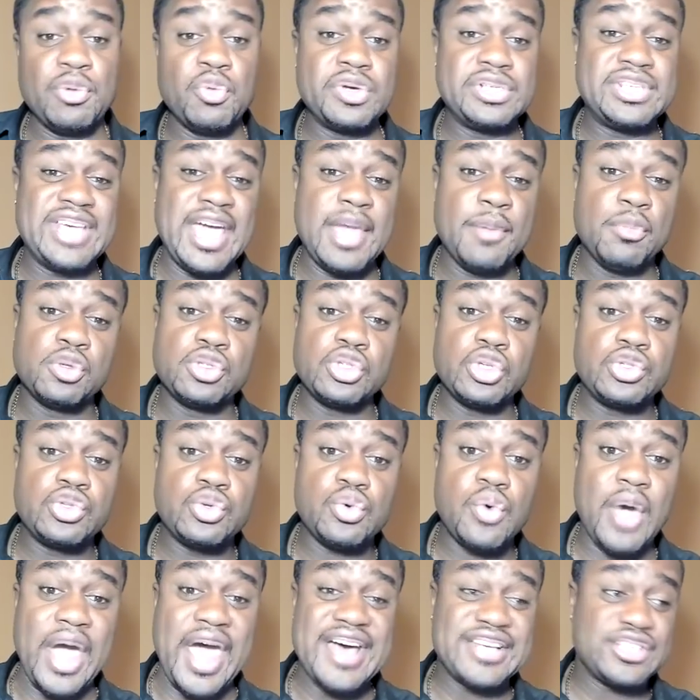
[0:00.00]
was able to
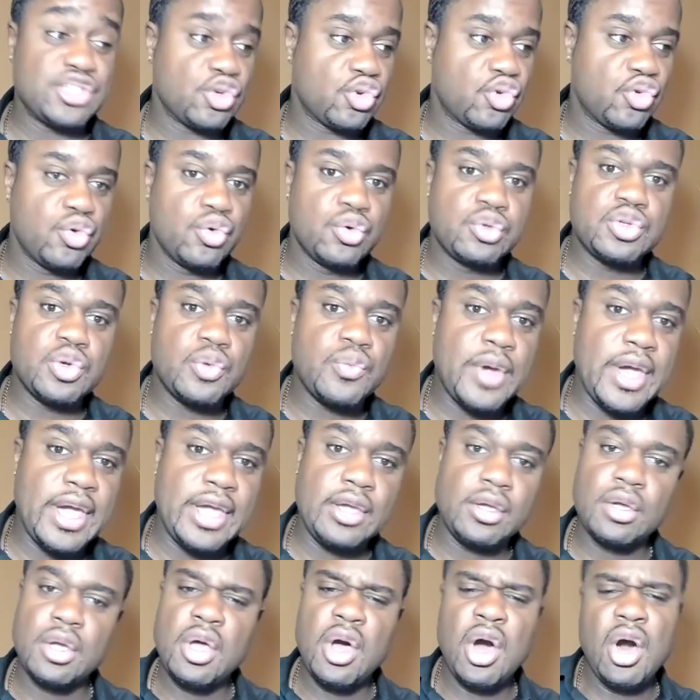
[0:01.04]
do as a cruiserweight,